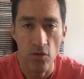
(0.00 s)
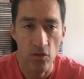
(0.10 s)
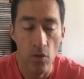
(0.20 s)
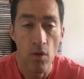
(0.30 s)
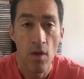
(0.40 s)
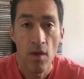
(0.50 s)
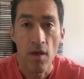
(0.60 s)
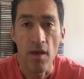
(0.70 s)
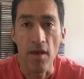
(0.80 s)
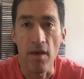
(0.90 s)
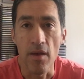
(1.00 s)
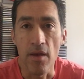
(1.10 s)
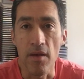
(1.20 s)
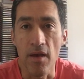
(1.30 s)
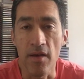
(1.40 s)
So,
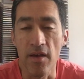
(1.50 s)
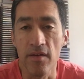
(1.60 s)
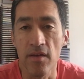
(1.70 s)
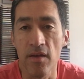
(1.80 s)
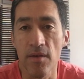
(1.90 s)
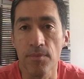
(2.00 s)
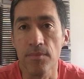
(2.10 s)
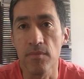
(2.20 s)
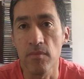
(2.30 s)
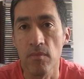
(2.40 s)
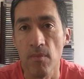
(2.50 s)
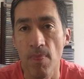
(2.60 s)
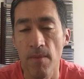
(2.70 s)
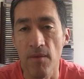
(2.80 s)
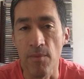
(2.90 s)
again,
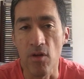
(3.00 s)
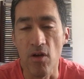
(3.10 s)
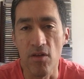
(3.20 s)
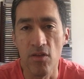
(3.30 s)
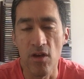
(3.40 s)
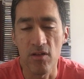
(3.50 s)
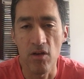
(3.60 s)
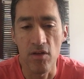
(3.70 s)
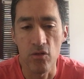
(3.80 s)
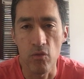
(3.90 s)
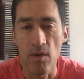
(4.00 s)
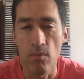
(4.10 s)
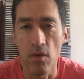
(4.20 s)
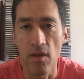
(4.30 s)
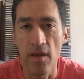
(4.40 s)
I'm not going to
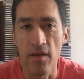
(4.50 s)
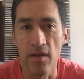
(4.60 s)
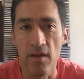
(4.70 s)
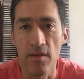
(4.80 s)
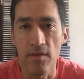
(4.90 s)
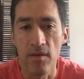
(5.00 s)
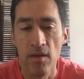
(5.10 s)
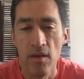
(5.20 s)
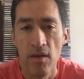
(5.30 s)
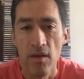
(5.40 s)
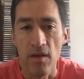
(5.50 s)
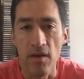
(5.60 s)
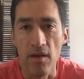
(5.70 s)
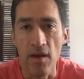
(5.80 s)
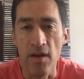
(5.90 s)
ramble
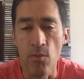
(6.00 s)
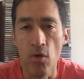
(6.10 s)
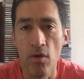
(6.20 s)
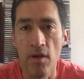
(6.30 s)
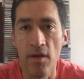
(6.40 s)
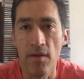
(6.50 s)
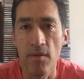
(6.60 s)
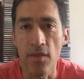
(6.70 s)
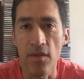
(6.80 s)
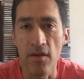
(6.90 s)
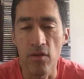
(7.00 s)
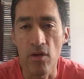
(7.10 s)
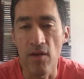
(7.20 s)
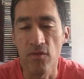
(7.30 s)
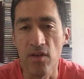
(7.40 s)
anymore. I think
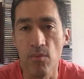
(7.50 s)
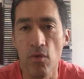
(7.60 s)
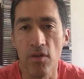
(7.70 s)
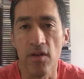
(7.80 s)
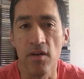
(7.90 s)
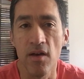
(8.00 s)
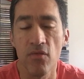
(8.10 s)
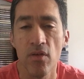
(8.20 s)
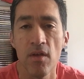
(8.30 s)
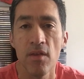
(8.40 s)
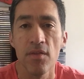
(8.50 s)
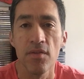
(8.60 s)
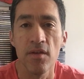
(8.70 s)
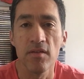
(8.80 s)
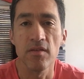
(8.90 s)
you have seen more than enough.
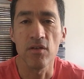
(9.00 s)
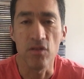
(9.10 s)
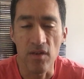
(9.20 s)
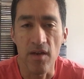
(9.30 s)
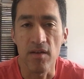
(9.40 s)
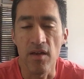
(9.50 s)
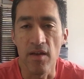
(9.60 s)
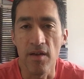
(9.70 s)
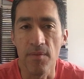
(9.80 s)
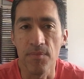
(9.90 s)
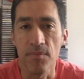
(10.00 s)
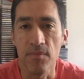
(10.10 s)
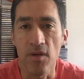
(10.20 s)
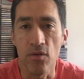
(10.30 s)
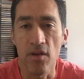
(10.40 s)
This is Christian
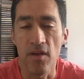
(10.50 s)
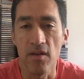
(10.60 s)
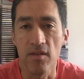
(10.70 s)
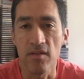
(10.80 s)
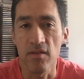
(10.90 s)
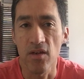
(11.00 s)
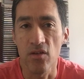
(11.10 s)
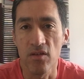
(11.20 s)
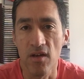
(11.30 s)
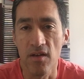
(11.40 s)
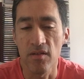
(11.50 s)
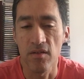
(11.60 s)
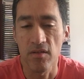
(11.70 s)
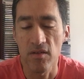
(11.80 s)
down here in Santiago, Chile,